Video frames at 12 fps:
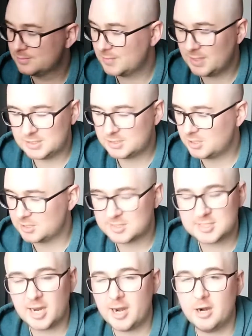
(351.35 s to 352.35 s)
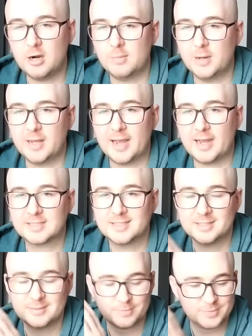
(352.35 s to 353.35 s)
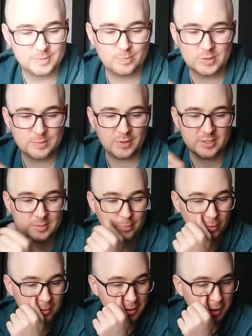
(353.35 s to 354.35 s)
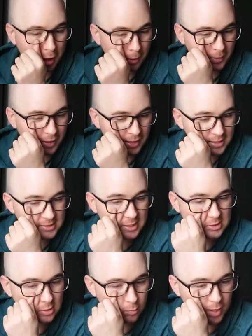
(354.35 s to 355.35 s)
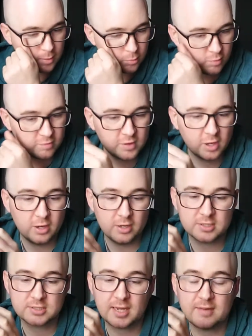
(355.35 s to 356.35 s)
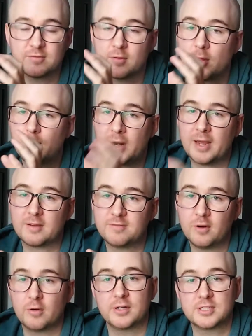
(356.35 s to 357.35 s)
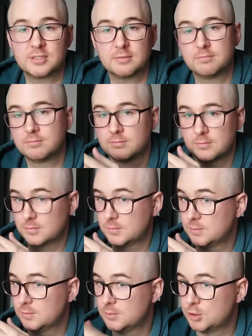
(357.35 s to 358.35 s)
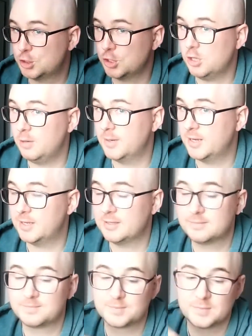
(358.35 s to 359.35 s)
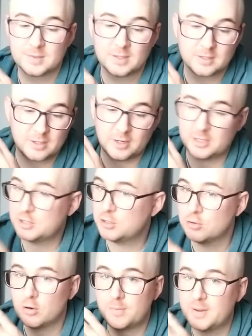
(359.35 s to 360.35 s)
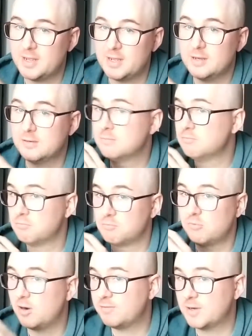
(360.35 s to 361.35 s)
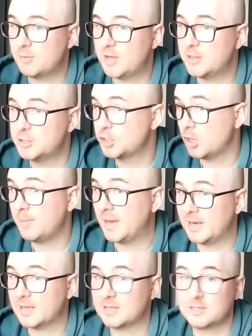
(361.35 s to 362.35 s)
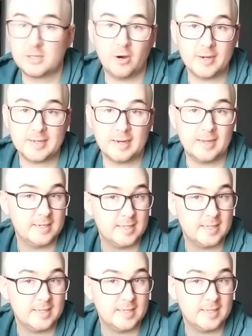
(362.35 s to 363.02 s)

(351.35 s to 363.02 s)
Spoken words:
is just terribly acted, besides the point, that he says the werewolf curse came from the Black Forest, Germany, kind of European, roughly where the Germanic guide lady